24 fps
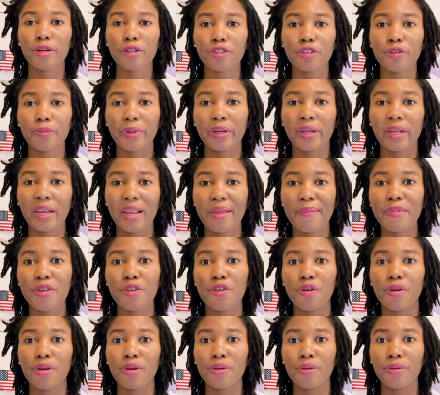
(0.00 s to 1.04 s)
you should be claiming
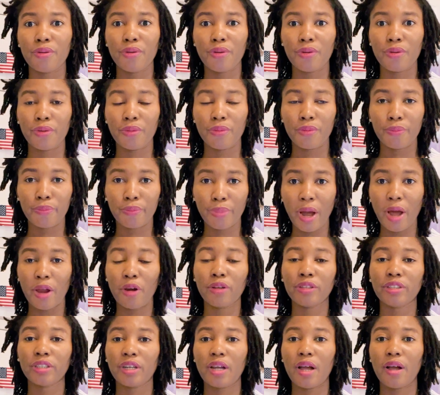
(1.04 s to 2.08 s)
your
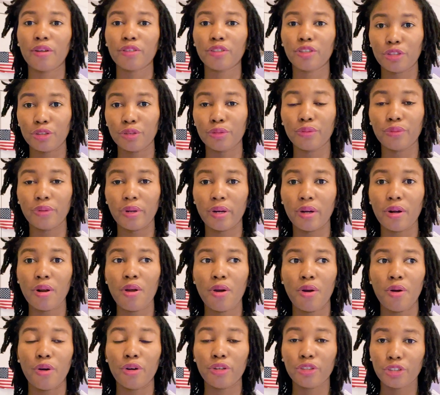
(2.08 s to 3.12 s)
biological children
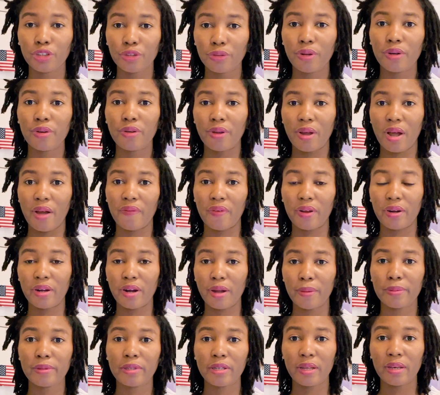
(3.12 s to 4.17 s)
or children you have
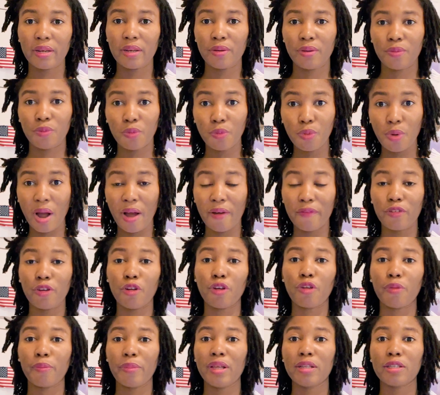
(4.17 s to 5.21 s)
adopted who have
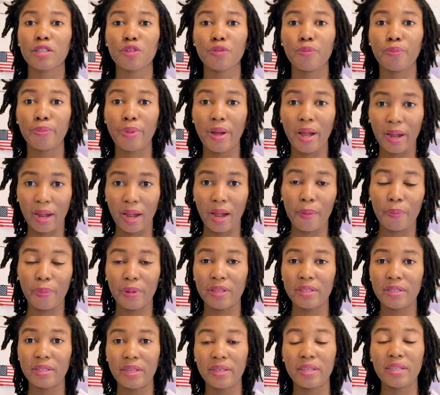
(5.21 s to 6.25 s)
documents to back up
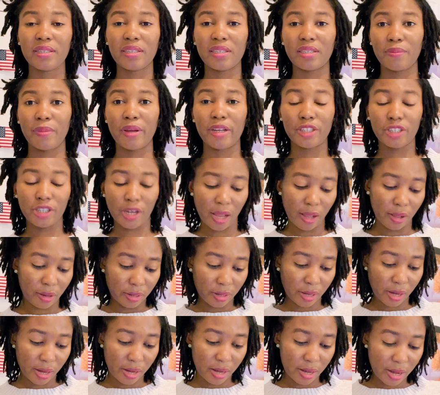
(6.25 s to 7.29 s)
and say this is my child.
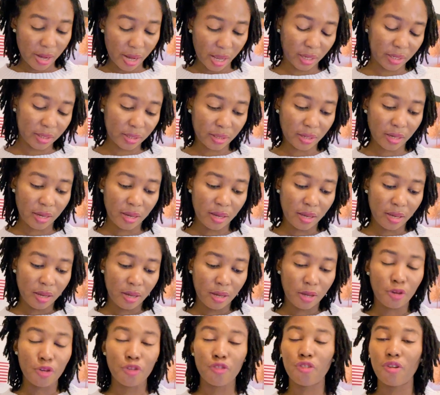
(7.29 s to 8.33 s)
Yes.
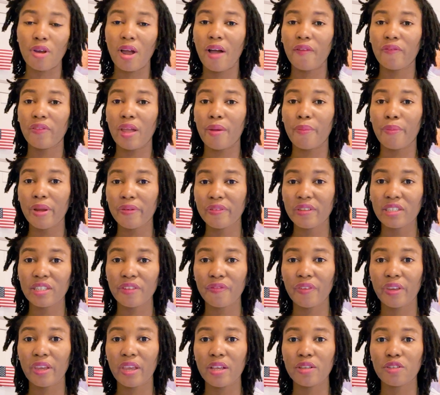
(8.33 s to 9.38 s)
You should have their birth
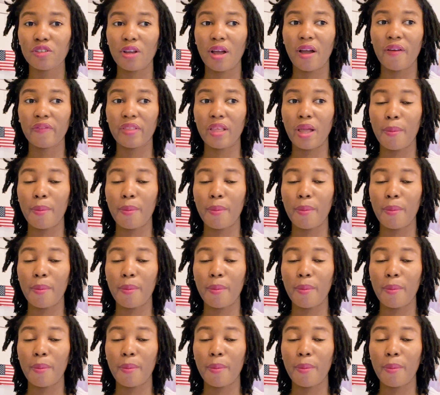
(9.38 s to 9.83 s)
certificate, you have their